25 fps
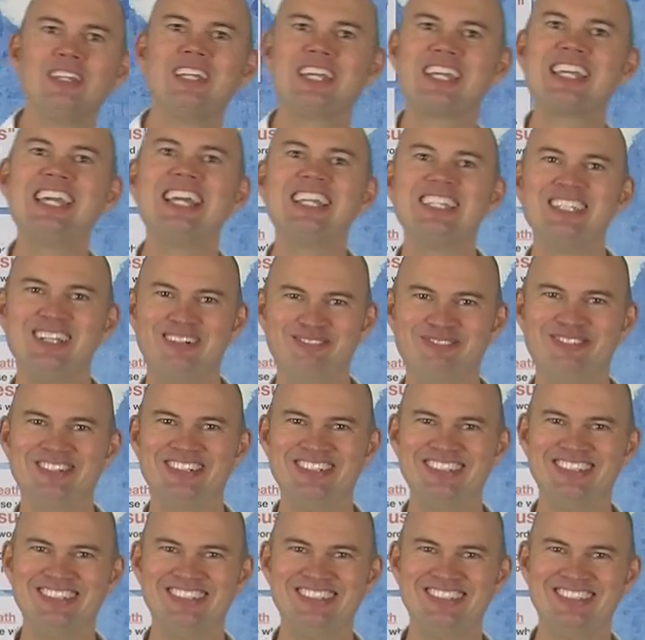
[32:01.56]
in the kingdom,
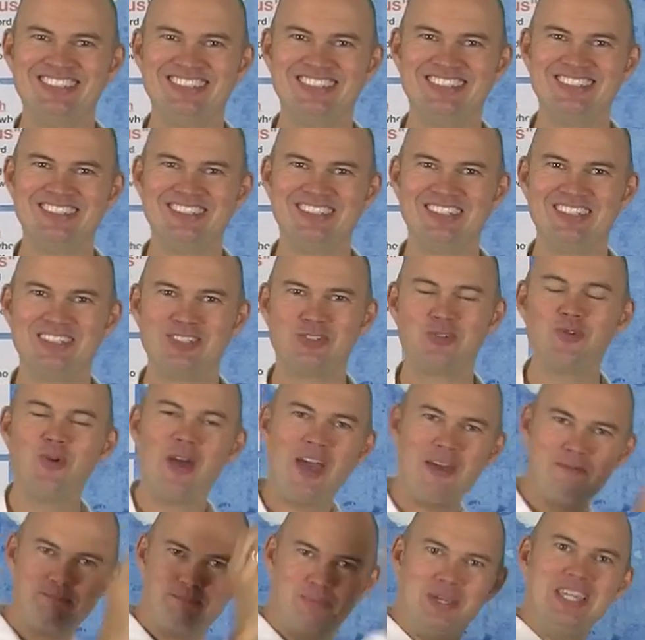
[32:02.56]
to
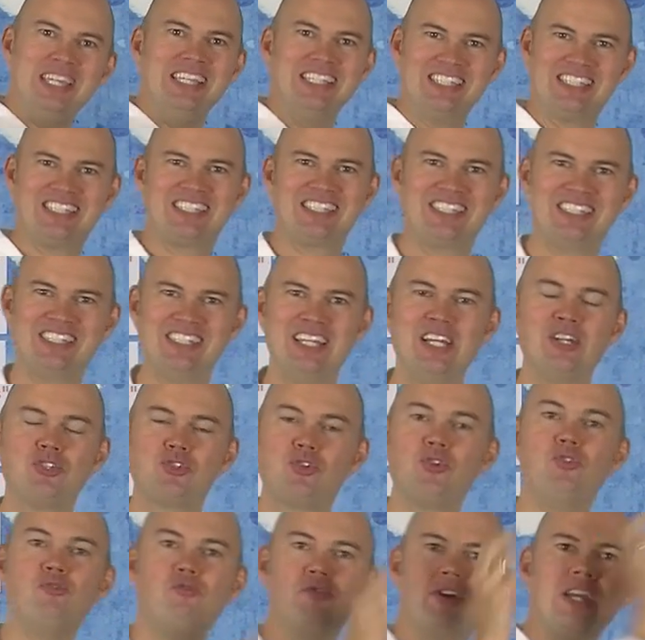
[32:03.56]
have peace,
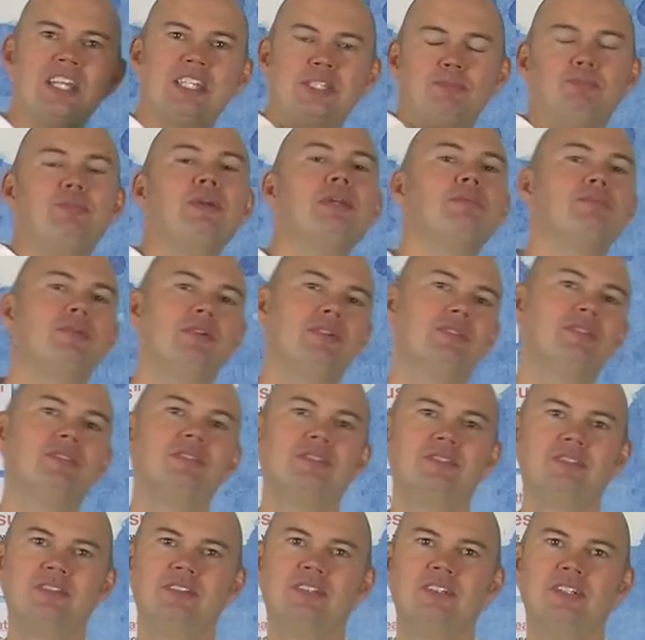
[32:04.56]
to reach people.
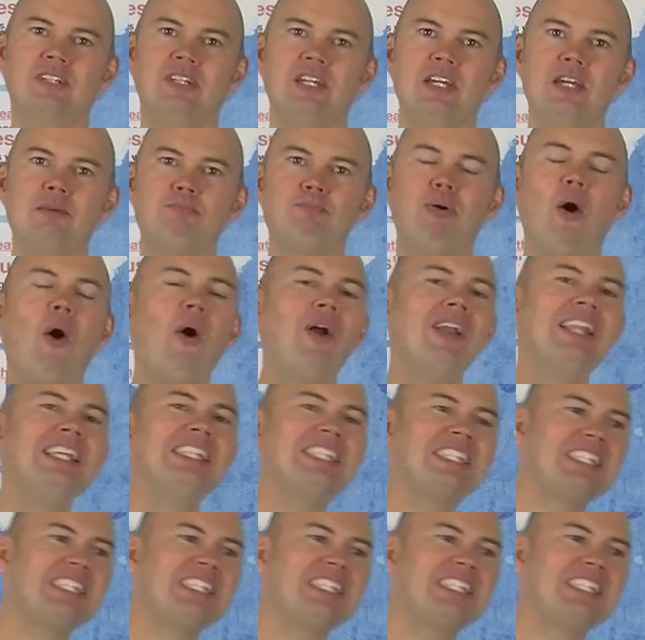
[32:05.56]
Paul, he